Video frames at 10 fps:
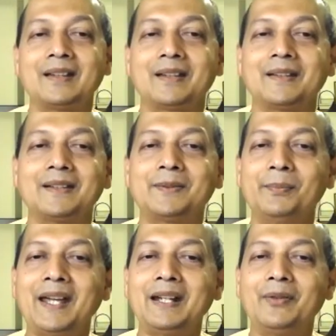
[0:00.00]
This
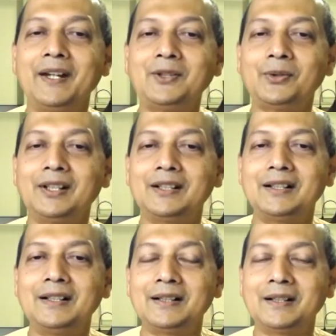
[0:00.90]
man went to
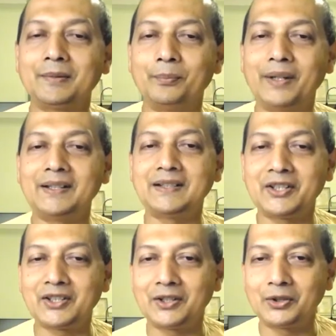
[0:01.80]
learn
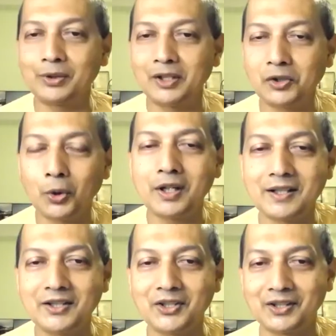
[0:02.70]
meditation to a yoga
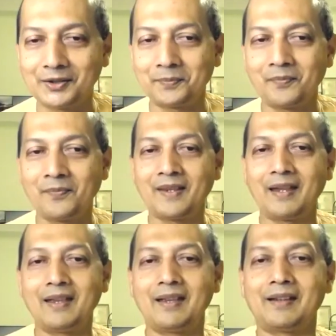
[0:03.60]
teacher.
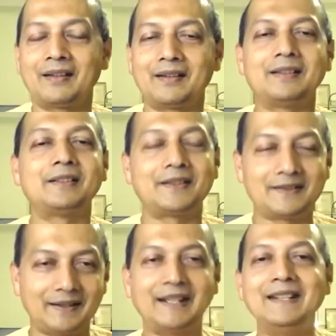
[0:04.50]
This is
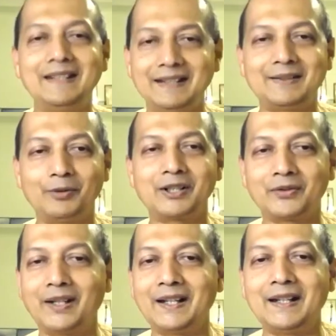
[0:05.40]
in Hindi. It works
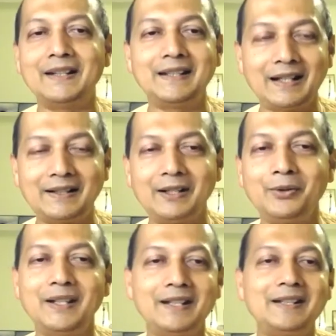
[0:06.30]
well in Hindi. I'll tell you
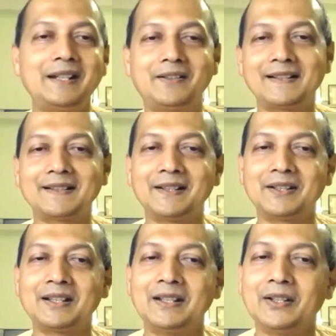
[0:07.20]
in Hindi and translate.
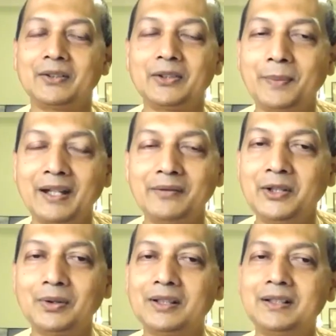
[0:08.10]
So this man
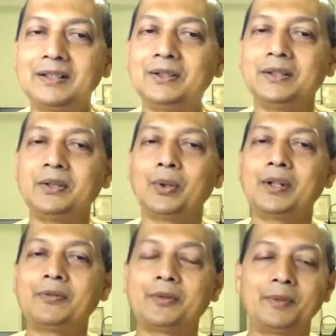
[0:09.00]
went to learn
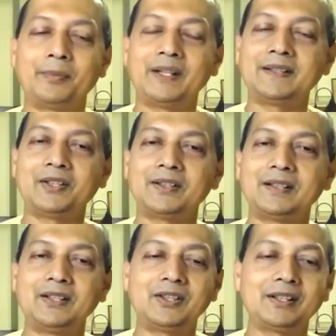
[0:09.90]
yoga from a meditation
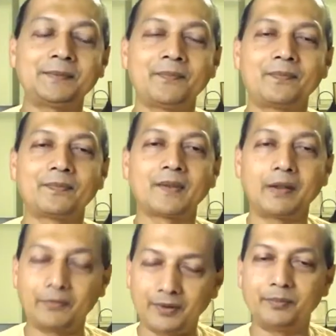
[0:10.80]
teacher,
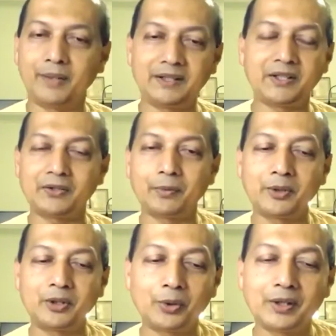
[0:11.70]
meditation from
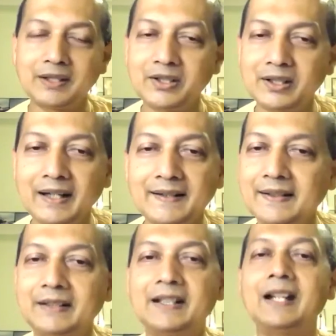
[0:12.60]
a yoga teacher, and he
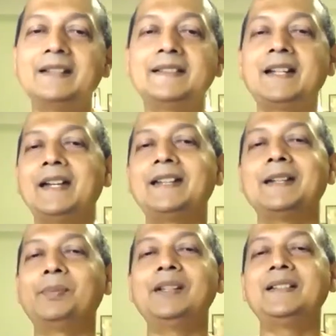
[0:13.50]
said, "Dhyan
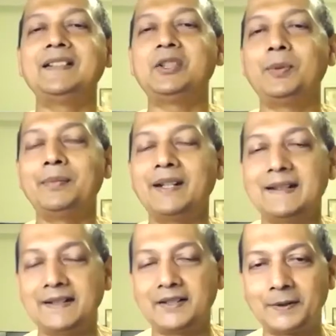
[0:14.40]
sikhaiye, please teach me
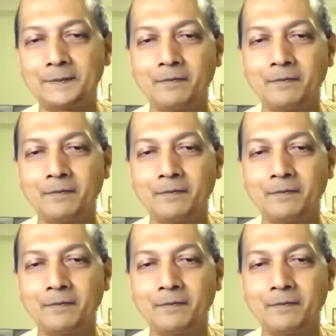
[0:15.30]
meditation."